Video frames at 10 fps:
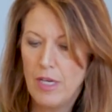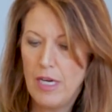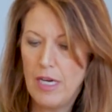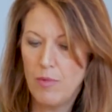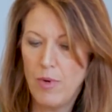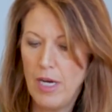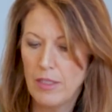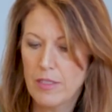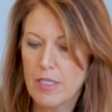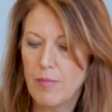
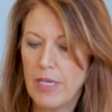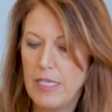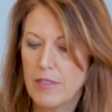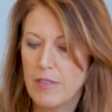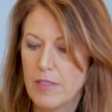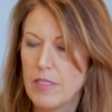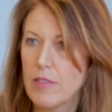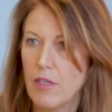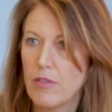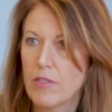While in some cases
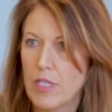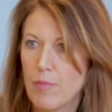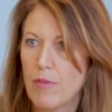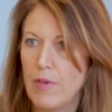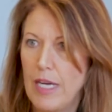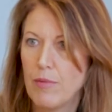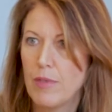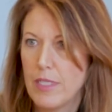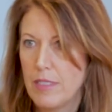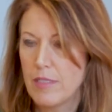these loans can provide
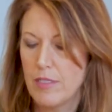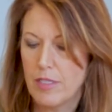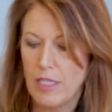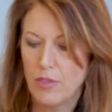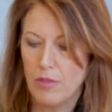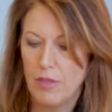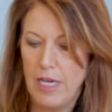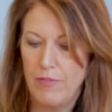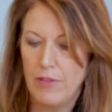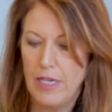what is essential
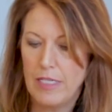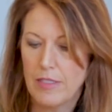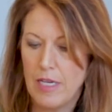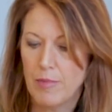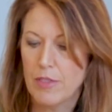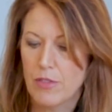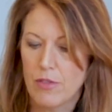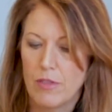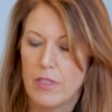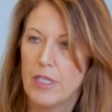lifelines, I'm
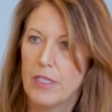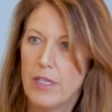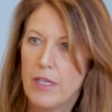concerned that